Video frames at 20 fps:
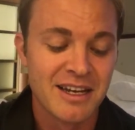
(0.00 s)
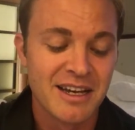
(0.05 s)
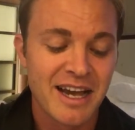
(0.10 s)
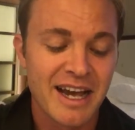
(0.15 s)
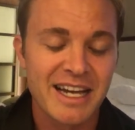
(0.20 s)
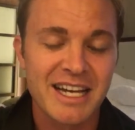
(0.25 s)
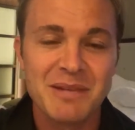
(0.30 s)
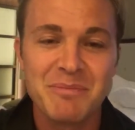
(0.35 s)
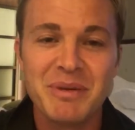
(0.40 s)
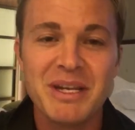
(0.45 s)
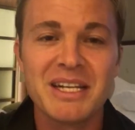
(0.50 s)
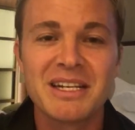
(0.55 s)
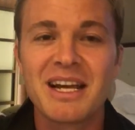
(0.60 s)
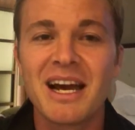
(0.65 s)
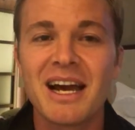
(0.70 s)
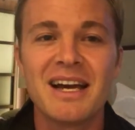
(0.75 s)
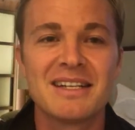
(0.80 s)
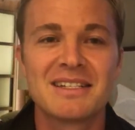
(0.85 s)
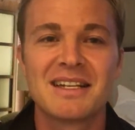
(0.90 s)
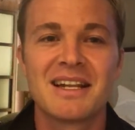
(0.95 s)
And he beat
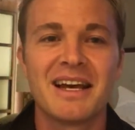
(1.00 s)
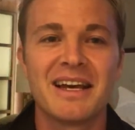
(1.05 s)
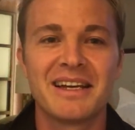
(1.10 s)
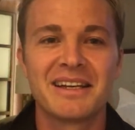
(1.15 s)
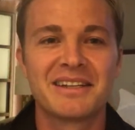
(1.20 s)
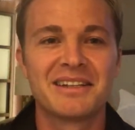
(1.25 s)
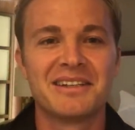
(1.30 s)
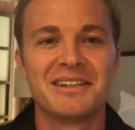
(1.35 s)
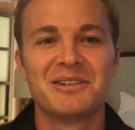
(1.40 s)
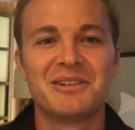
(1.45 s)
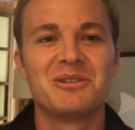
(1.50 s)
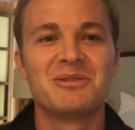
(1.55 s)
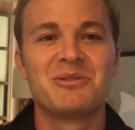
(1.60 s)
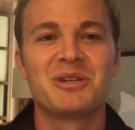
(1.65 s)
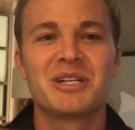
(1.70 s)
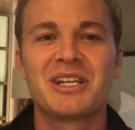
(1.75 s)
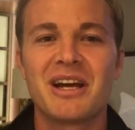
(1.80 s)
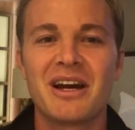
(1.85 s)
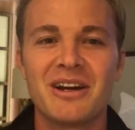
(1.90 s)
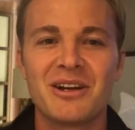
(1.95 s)
guys like
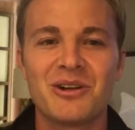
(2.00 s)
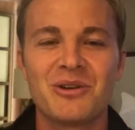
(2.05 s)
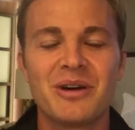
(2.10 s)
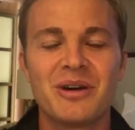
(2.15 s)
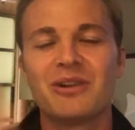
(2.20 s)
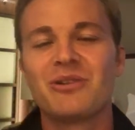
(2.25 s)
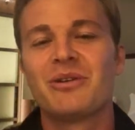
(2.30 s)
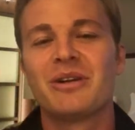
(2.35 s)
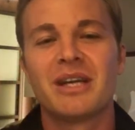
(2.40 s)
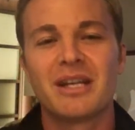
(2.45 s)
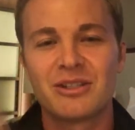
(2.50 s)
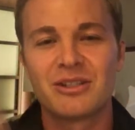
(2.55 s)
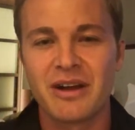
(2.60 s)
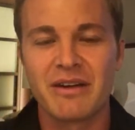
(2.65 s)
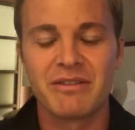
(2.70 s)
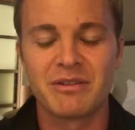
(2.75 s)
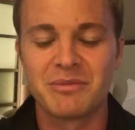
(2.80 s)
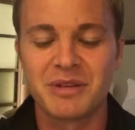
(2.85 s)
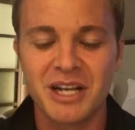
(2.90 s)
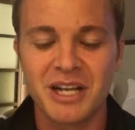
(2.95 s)
Ricciardo. I know he had
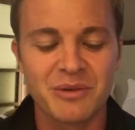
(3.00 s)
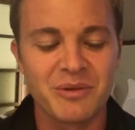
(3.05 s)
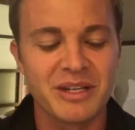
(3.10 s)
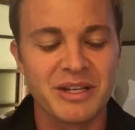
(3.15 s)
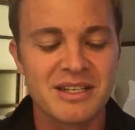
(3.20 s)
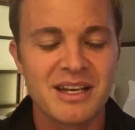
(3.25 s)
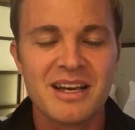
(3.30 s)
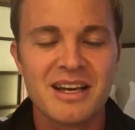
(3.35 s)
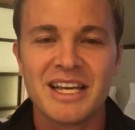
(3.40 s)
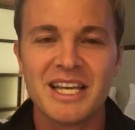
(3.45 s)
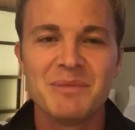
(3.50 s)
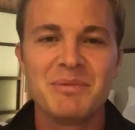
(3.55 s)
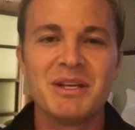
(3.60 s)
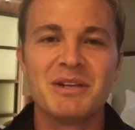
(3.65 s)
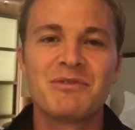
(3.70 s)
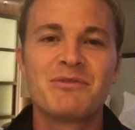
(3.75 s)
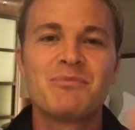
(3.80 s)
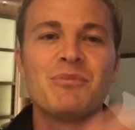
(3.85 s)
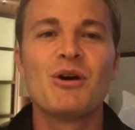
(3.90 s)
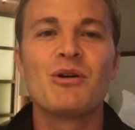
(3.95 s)
traffic, but anyways, he
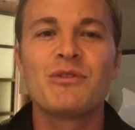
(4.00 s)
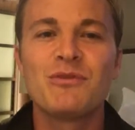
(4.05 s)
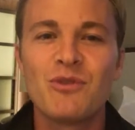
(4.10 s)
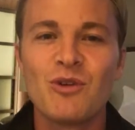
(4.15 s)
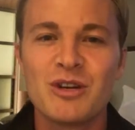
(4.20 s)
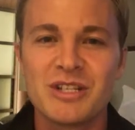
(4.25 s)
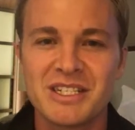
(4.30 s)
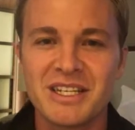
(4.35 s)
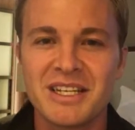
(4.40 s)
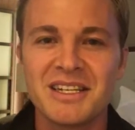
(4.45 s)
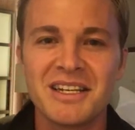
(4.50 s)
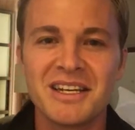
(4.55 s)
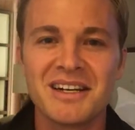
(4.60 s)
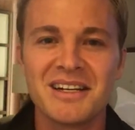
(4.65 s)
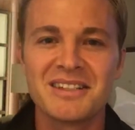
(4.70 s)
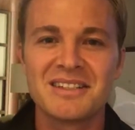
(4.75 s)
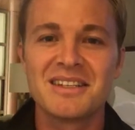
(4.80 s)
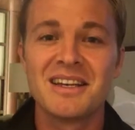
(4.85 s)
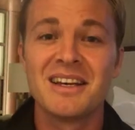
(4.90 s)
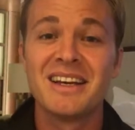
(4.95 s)
beat both Force
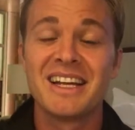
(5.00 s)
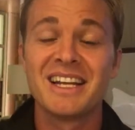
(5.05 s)
Indias.